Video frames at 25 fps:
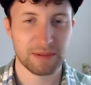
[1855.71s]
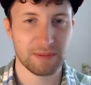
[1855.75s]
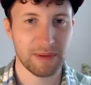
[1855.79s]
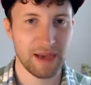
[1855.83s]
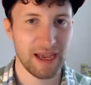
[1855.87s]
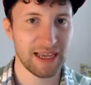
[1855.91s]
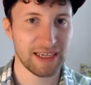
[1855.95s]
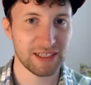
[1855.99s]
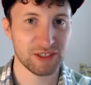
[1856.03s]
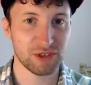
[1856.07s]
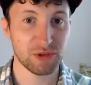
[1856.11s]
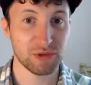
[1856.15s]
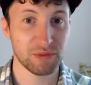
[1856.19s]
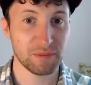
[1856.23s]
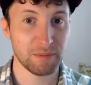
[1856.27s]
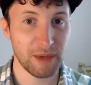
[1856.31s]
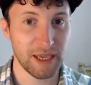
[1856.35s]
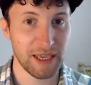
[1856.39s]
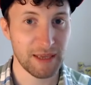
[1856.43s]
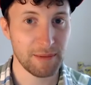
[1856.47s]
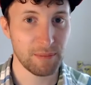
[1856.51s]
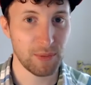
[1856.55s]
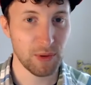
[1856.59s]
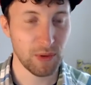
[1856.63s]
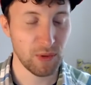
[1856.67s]
but actual
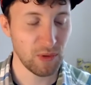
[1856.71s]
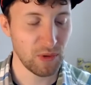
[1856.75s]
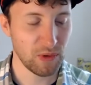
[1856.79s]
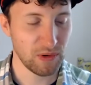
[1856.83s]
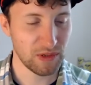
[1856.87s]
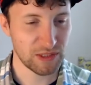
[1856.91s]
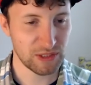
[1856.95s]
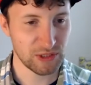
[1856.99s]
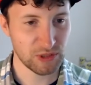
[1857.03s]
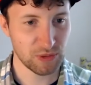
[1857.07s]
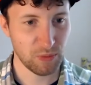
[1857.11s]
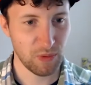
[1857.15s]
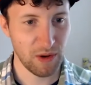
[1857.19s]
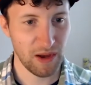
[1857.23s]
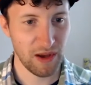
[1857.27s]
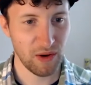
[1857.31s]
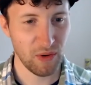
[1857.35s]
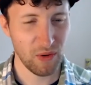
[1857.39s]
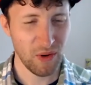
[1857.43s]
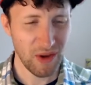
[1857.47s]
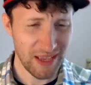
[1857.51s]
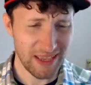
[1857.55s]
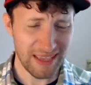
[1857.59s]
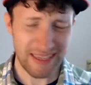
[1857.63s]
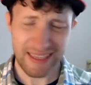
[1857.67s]
people as
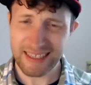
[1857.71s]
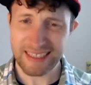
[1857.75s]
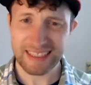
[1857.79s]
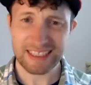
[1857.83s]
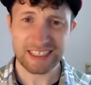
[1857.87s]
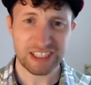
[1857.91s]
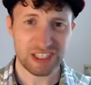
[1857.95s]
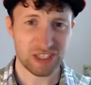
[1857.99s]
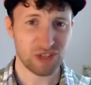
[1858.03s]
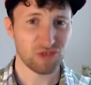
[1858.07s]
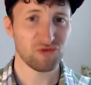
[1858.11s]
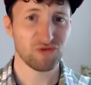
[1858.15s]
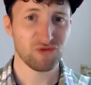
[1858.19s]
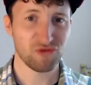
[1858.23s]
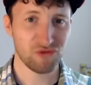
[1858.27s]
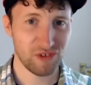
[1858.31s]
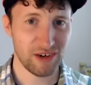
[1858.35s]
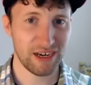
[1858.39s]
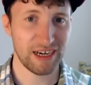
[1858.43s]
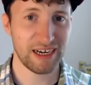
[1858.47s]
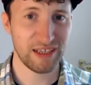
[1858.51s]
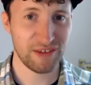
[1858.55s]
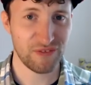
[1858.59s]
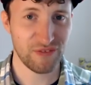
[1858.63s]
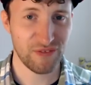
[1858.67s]
well, is
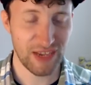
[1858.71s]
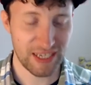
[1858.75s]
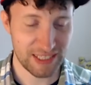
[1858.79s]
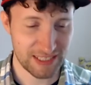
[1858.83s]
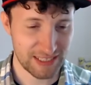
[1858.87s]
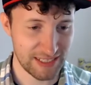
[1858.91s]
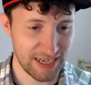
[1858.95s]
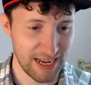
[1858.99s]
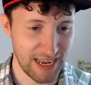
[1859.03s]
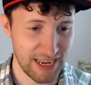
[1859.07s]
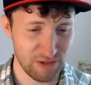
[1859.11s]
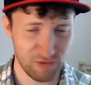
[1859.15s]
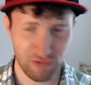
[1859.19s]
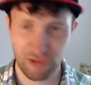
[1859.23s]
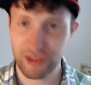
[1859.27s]
really fascinating.